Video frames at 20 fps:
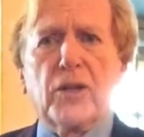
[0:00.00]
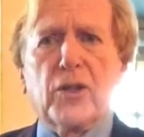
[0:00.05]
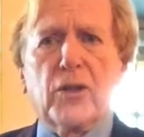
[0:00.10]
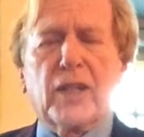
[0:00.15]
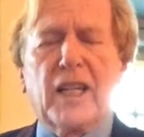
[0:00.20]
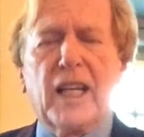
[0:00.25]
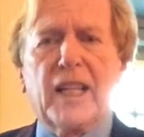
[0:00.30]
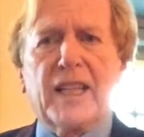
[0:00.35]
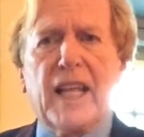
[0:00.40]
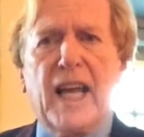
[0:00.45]
So
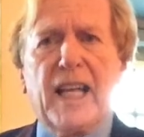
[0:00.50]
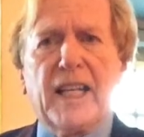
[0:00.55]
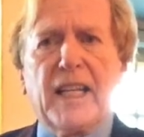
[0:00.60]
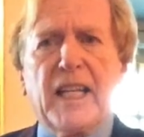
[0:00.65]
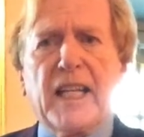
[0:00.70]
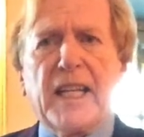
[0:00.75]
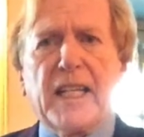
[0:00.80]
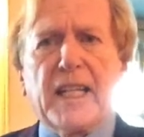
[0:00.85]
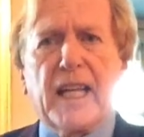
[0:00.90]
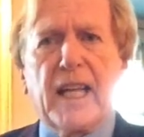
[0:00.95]
get that
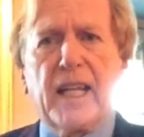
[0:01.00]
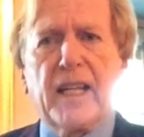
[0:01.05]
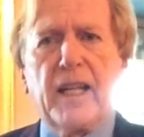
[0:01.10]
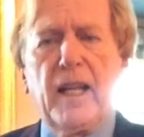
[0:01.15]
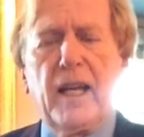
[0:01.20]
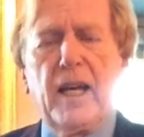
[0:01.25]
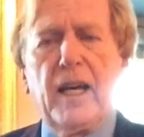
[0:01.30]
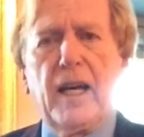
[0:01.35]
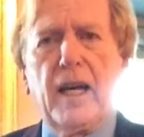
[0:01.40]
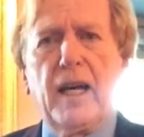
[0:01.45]
neat,
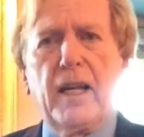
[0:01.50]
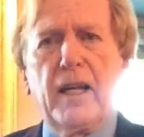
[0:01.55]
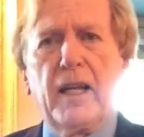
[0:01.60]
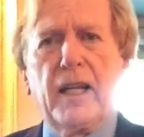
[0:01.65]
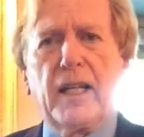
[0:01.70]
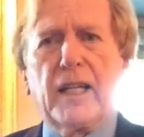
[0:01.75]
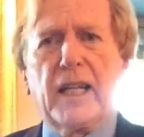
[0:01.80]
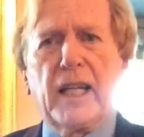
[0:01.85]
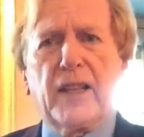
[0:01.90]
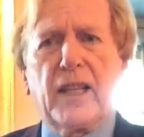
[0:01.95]
get, uh,
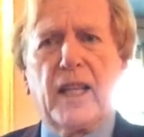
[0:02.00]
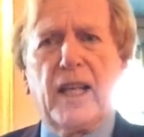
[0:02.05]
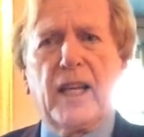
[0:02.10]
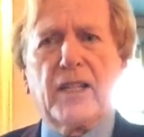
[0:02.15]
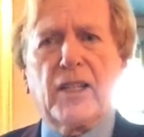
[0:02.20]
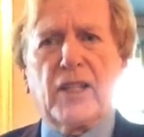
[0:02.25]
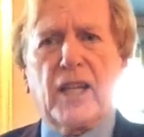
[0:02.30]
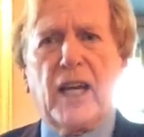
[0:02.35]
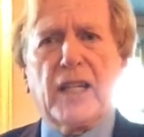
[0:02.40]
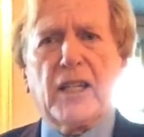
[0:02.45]
get
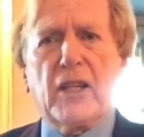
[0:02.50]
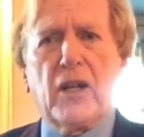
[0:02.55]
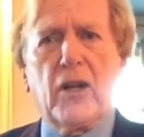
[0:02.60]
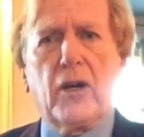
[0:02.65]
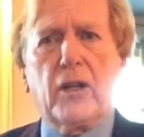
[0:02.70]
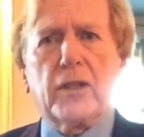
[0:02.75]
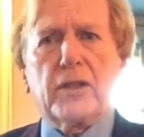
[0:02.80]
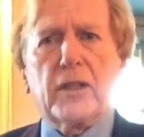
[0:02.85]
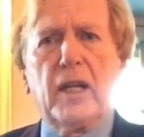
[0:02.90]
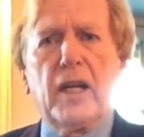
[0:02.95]
that tight
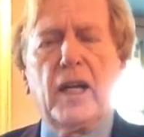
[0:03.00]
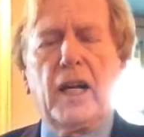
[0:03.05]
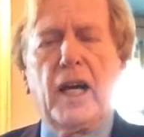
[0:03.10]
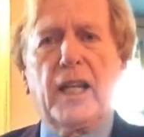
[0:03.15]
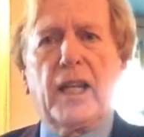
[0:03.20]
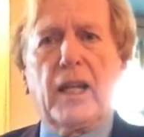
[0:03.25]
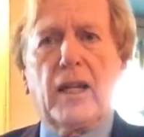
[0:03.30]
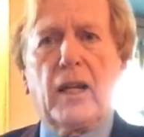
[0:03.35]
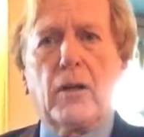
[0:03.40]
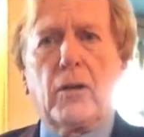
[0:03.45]
knot,
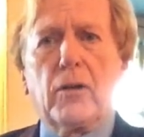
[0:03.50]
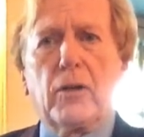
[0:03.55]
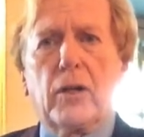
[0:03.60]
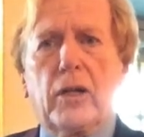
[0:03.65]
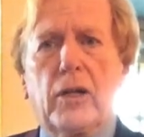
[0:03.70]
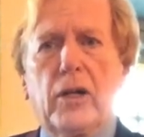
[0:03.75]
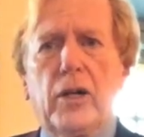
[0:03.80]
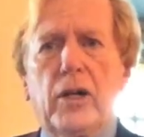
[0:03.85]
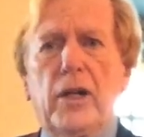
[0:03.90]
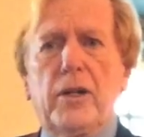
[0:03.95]
and it'll
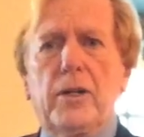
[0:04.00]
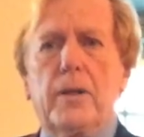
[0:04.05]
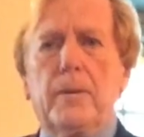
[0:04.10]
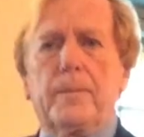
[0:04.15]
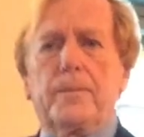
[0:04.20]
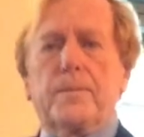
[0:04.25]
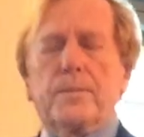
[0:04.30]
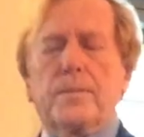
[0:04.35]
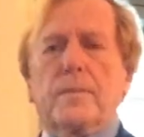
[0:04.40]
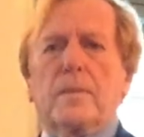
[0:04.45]
look good.
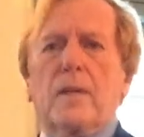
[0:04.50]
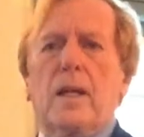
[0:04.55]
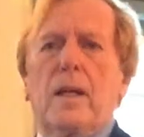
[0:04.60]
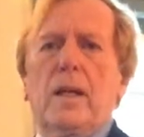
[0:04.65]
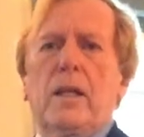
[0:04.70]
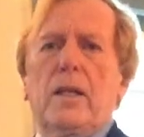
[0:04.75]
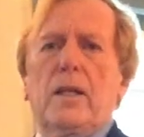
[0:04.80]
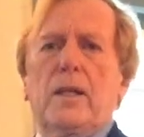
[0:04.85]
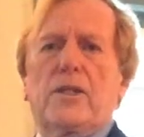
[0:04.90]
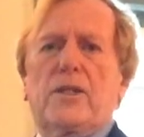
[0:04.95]

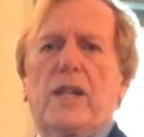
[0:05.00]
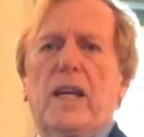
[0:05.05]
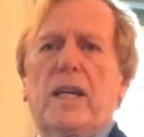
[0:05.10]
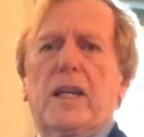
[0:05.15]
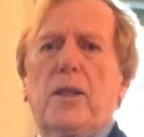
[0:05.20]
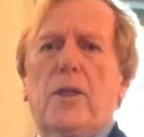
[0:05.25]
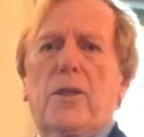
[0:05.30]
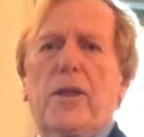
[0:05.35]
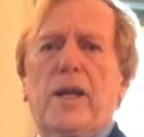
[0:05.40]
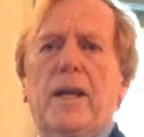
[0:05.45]
The
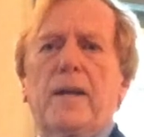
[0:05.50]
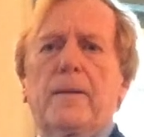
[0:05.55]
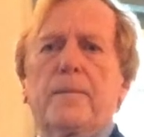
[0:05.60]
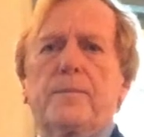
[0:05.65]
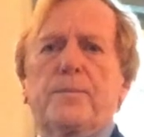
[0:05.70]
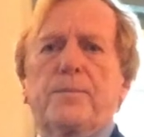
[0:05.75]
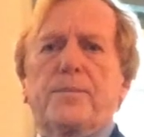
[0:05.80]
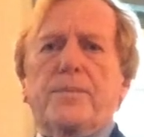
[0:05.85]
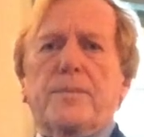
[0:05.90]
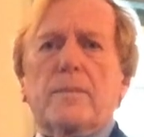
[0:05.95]
second thing
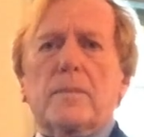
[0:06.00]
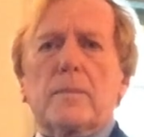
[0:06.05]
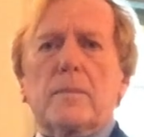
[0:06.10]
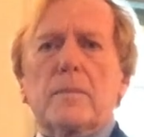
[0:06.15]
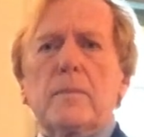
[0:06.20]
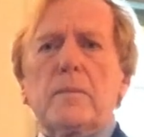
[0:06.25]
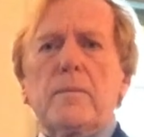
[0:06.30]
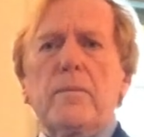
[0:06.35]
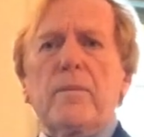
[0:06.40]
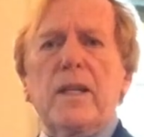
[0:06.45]

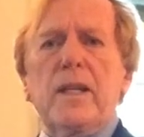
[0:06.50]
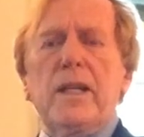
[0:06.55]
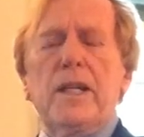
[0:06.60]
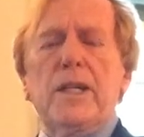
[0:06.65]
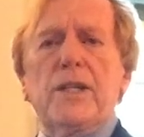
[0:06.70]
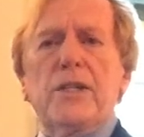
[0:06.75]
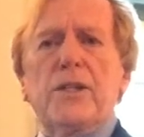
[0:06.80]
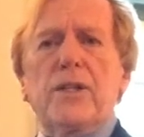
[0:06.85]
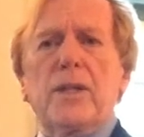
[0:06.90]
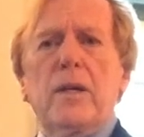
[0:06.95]

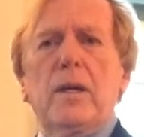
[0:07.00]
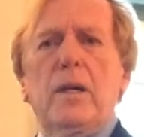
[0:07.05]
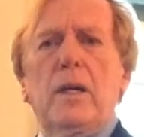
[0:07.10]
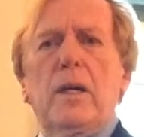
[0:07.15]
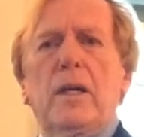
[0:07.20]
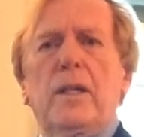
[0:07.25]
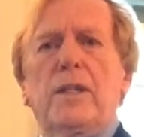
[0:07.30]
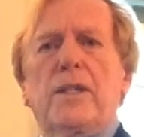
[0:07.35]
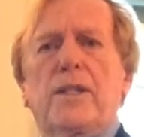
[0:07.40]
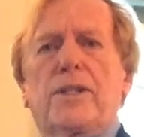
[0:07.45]
is
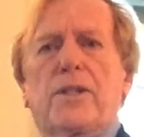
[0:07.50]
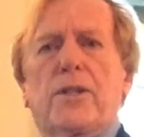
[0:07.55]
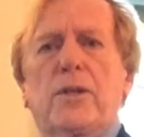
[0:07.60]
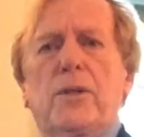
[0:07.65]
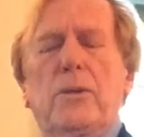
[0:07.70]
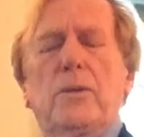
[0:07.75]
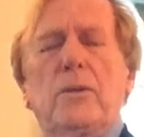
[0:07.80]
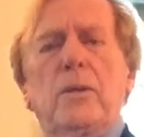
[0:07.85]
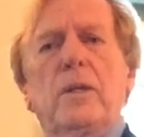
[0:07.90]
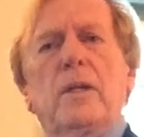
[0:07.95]

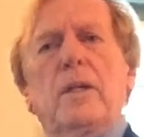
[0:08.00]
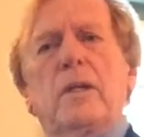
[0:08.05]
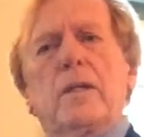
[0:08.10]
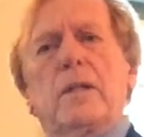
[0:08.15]
to